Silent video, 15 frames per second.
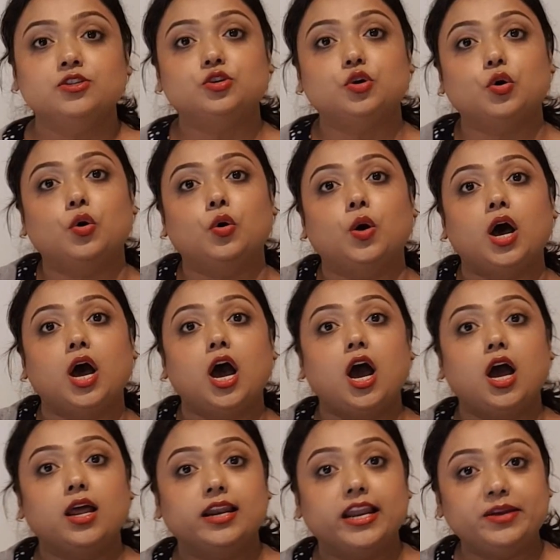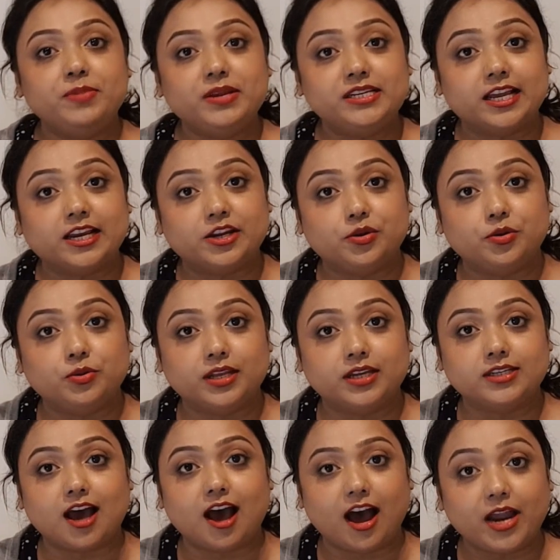So let me tell you
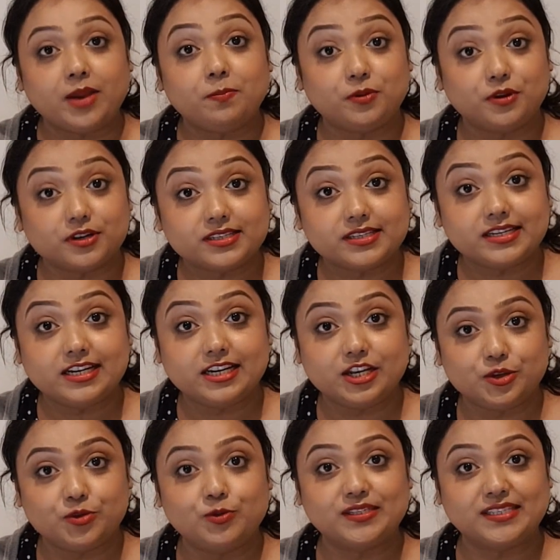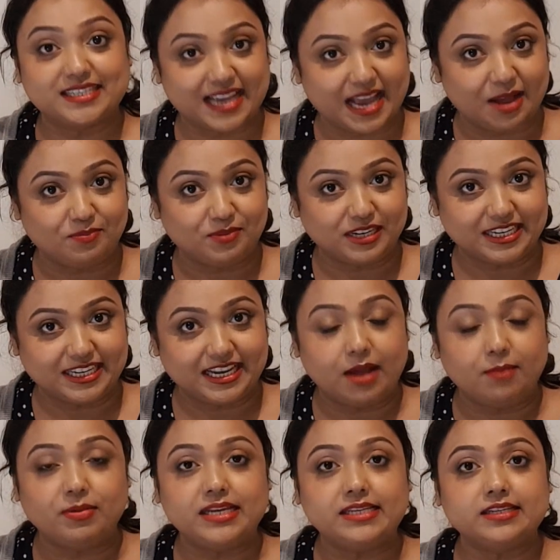that I personally use Cambly.
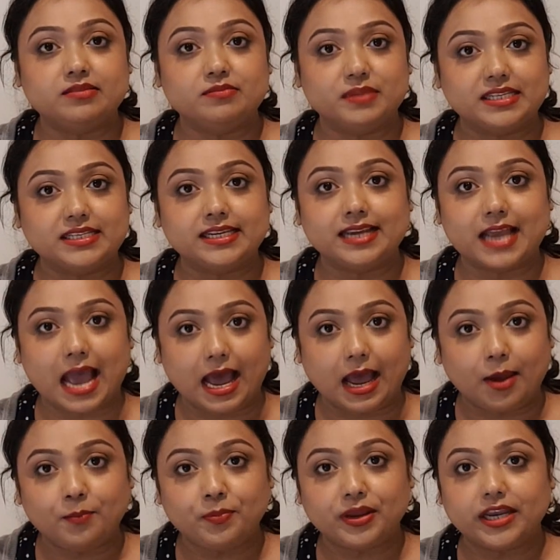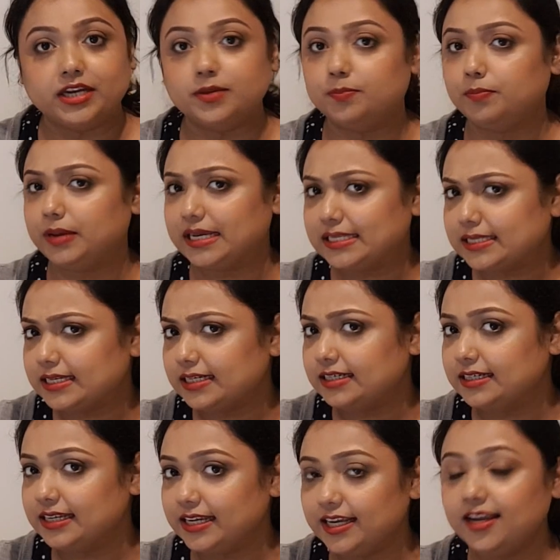Cambly is an amazing app. It
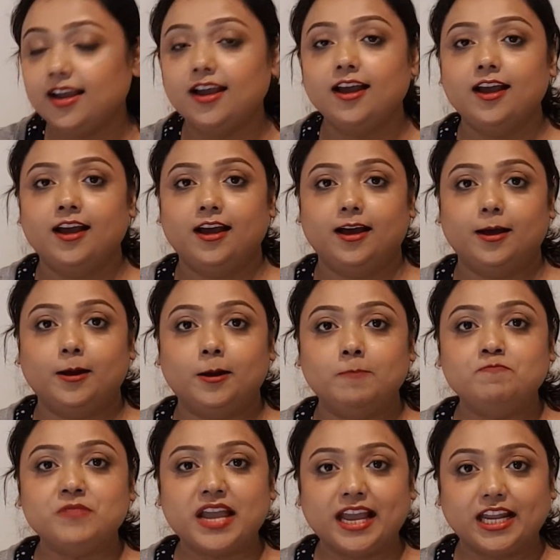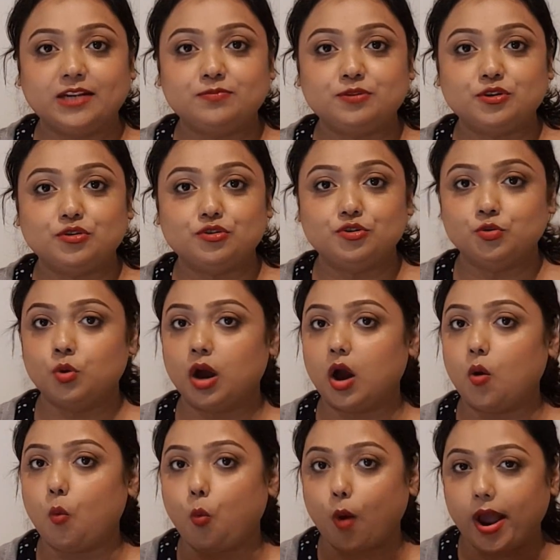basically helps you do
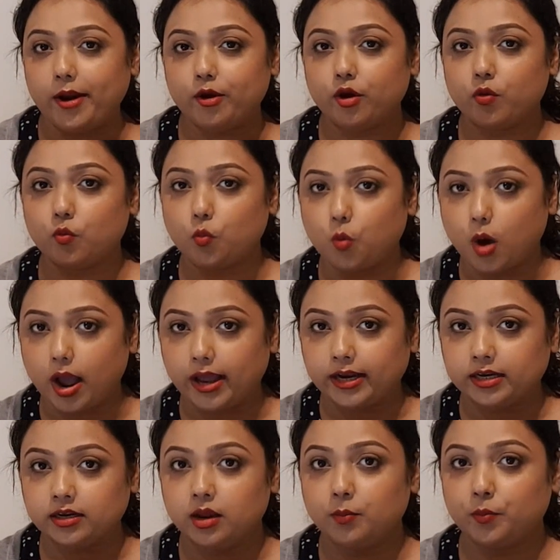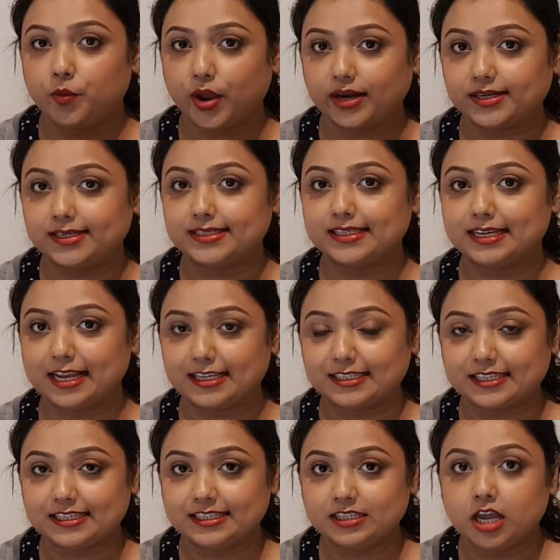a one-on-one practice
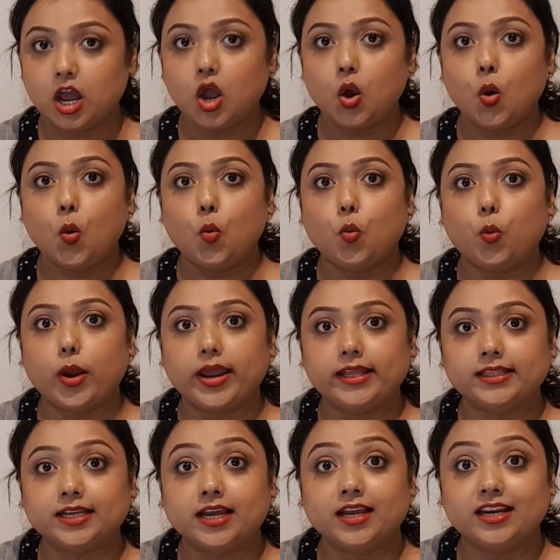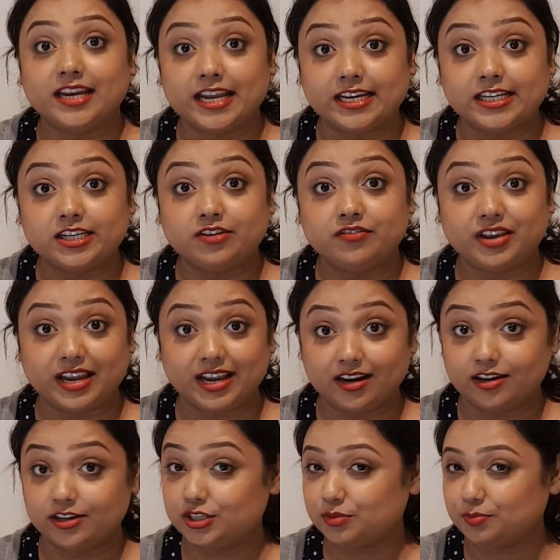lesson with native
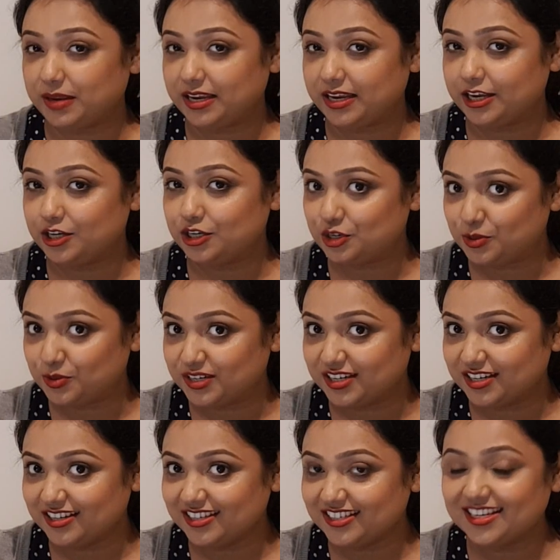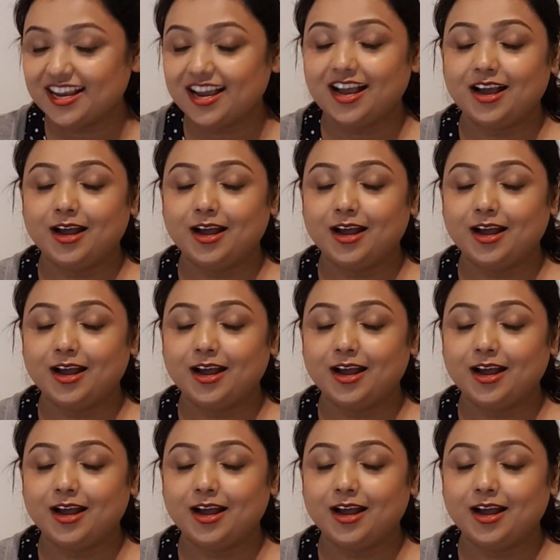English speaking tutors.